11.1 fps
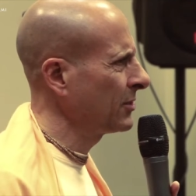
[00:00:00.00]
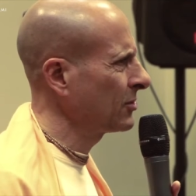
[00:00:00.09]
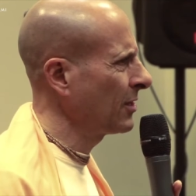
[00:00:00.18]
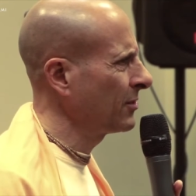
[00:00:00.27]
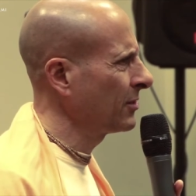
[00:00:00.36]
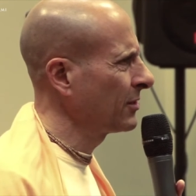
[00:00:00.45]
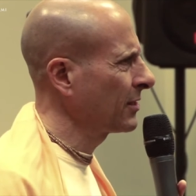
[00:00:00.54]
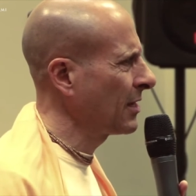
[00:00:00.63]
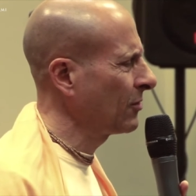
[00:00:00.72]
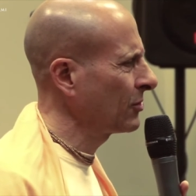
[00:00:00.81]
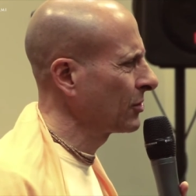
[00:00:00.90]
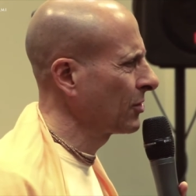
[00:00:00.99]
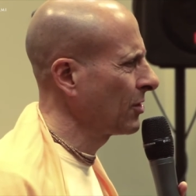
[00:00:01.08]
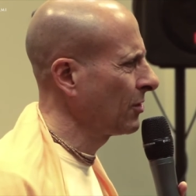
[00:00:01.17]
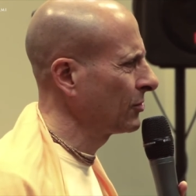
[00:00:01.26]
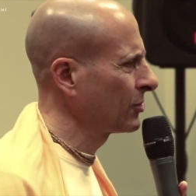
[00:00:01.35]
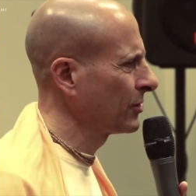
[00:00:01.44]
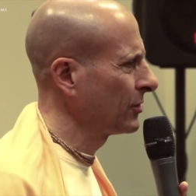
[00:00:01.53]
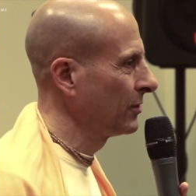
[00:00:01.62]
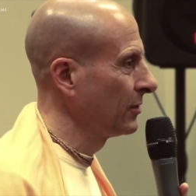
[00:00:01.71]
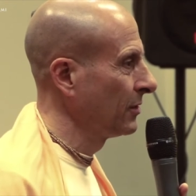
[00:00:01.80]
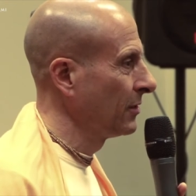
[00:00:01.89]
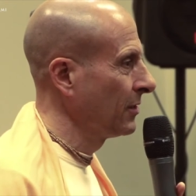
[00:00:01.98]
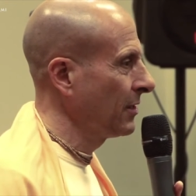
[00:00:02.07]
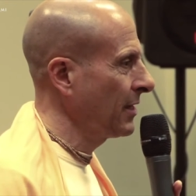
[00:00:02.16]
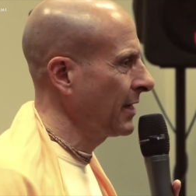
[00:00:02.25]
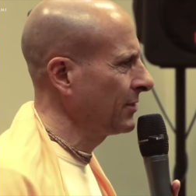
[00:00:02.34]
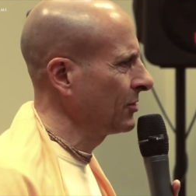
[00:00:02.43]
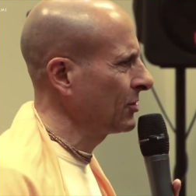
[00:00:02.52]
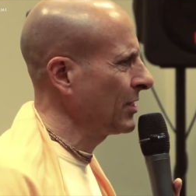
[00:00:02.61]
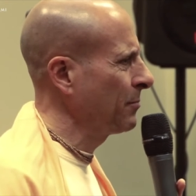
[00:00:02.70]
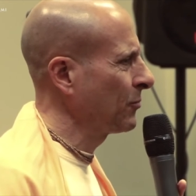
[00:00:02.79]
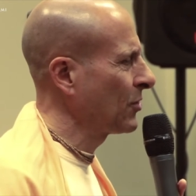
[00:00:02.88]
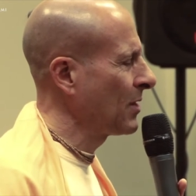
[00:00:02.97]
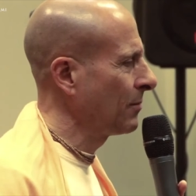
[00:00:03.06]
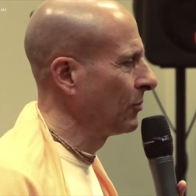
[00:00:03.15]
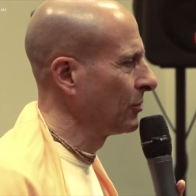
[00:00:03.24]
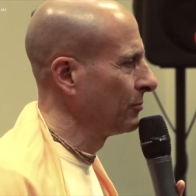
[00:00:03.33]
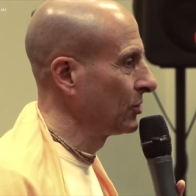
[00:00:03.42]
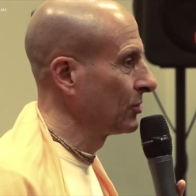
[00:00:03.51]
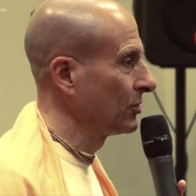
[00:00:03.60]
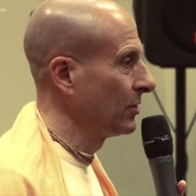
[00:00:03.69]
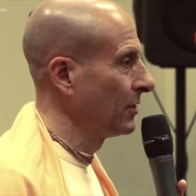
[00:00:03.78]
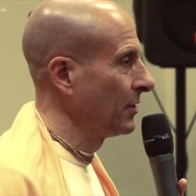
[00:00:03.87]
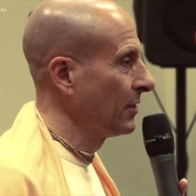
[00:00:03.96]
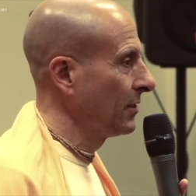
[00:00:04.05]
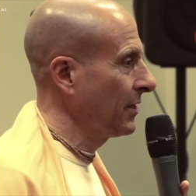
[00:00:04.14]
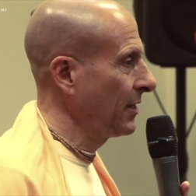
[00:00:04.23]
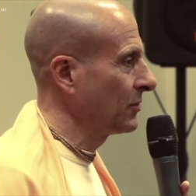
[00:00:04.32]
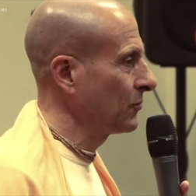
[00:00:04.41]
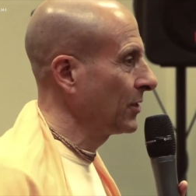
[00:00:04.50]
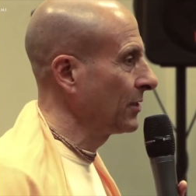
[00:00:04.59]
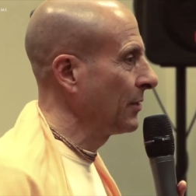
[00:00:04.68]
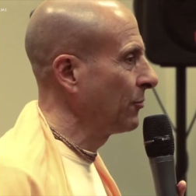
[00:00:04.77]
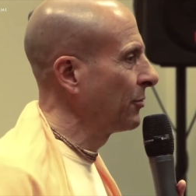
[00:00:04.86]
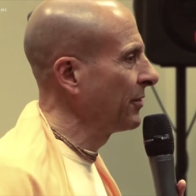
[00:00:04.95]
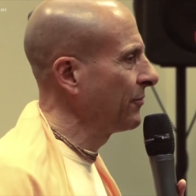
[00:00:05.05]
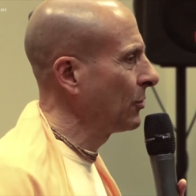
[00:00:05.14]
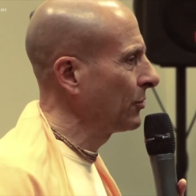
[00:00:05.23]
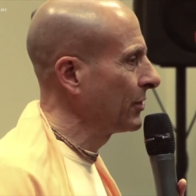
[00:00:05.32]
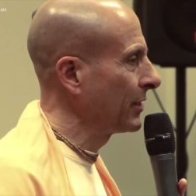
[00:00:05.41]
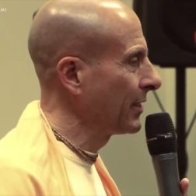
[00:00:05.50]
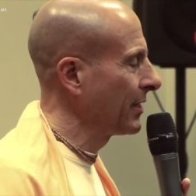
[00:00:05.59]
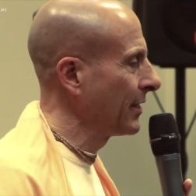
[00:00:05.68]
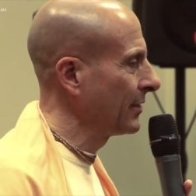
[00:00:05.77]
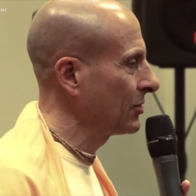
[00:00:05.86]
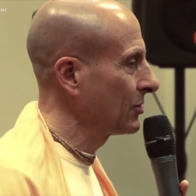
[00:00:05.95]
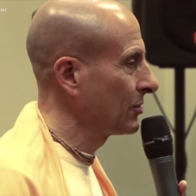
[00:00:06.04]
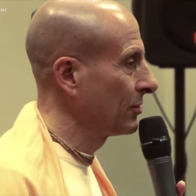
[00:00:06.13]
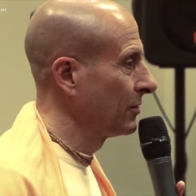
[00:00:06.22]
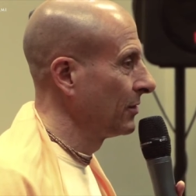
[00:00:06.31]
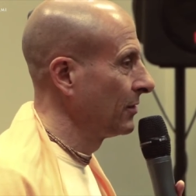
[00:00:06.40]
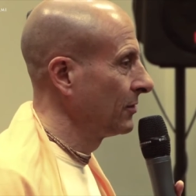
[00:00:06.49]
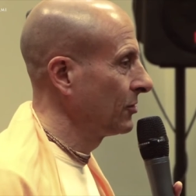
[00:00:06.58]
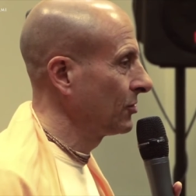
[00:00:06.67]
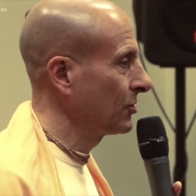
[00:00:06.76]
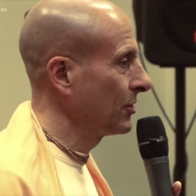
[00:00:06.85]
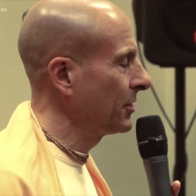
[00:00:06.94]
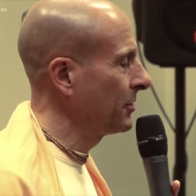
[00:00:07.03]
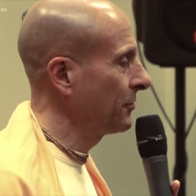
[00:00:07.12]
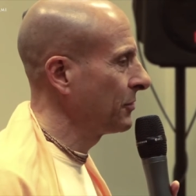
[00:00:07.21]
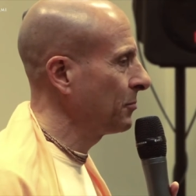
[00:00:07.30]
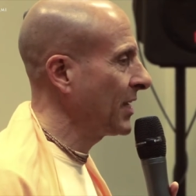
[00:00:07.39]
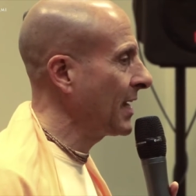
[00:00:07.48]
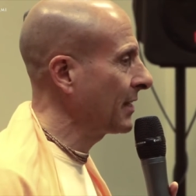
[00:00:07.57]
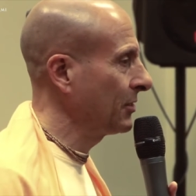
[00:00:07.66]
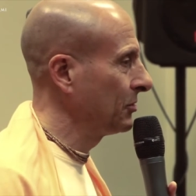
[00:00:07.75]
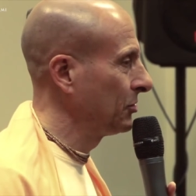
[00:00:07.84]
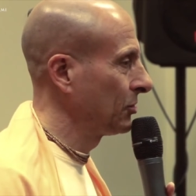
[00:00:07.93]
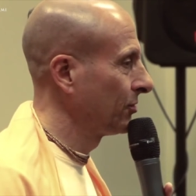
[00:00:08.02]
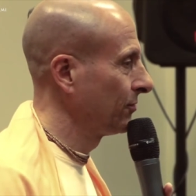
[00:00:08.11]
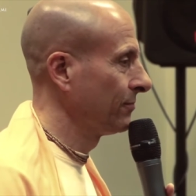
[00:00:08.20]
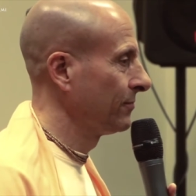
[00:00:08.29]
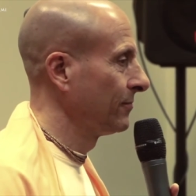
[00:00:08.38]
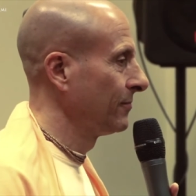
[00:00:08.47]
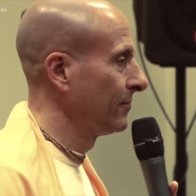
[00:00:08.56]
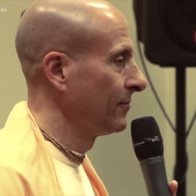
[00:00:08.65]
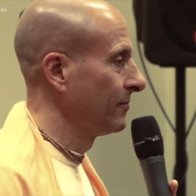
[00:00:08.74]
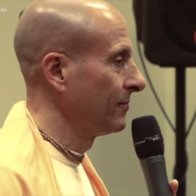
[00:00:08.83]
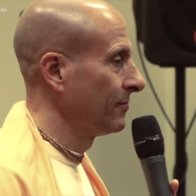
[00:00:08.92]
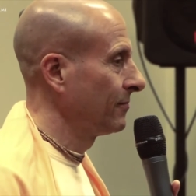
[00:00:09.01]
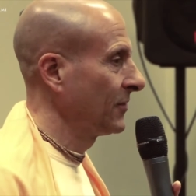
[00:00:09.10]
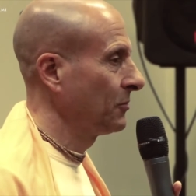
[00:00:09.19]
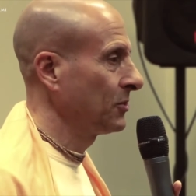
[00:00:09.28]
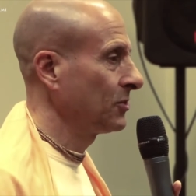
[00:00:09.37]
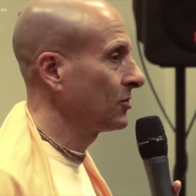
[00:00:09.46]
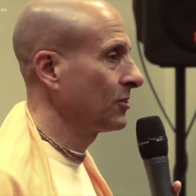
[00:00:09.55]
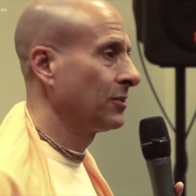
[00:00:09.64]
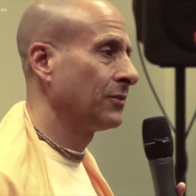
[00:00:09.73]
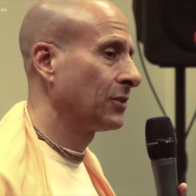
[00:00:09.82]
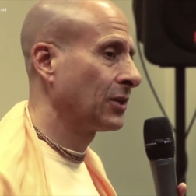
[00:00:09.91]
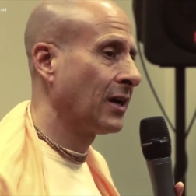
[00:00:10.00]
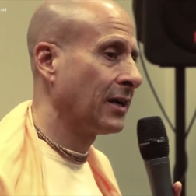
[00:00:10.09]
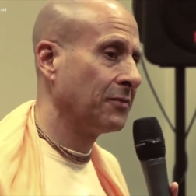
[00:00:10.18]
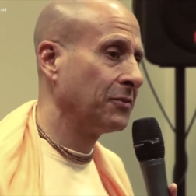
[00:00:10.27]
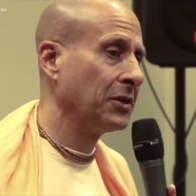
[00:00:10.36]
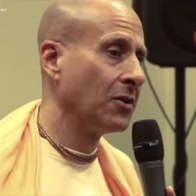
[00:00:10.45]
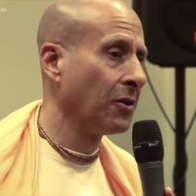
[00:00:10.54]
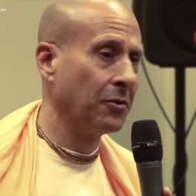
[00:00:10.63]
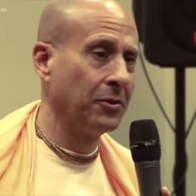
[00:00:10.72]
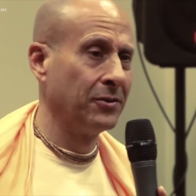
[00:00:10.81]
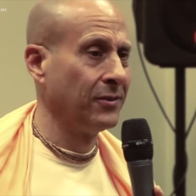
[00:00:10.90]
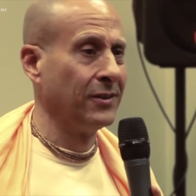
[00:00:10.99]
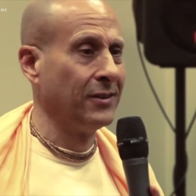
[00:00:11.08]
I saw that the counterculture had the same problems as what they were revolting against, just in a different package. There was just a different kind of ego